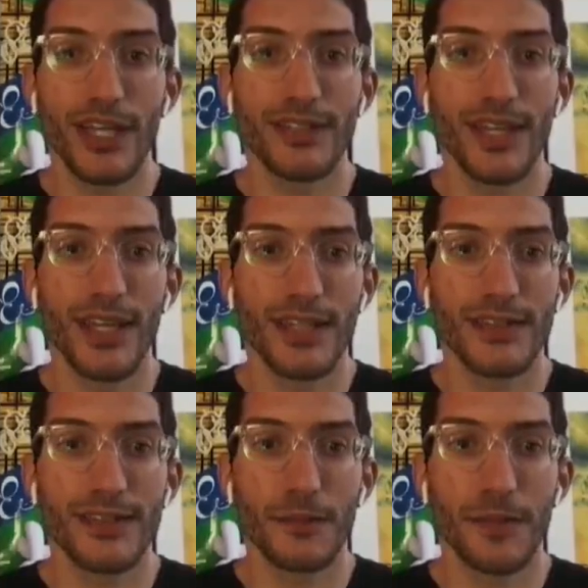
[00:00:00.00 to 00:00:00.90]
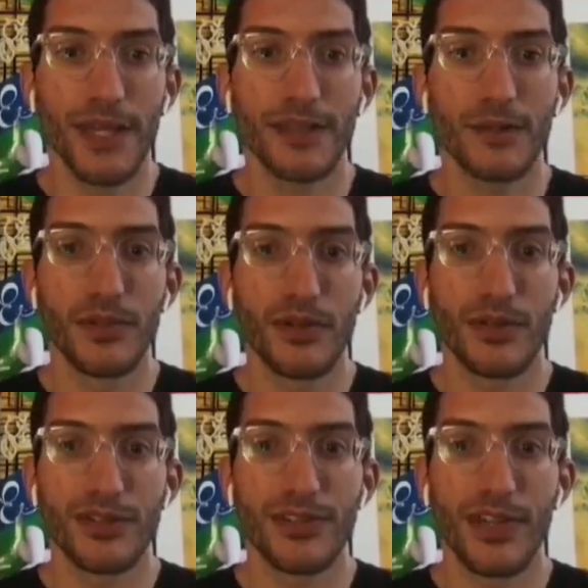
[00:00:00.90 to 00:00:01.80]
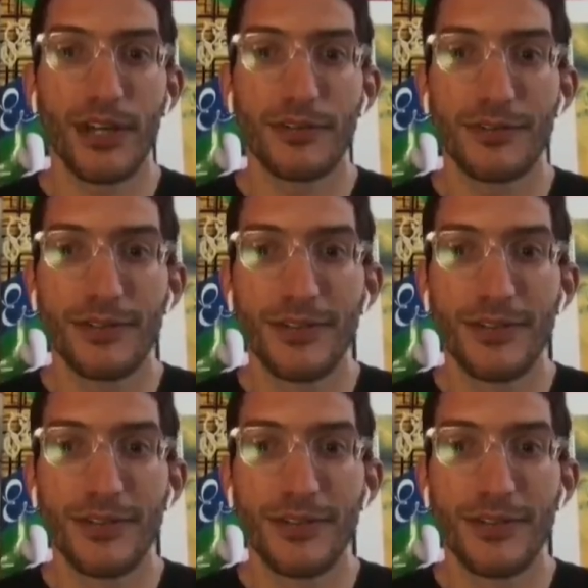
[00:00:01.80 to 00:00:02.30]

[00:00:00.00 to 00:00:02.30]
eight days to paint the mural itself.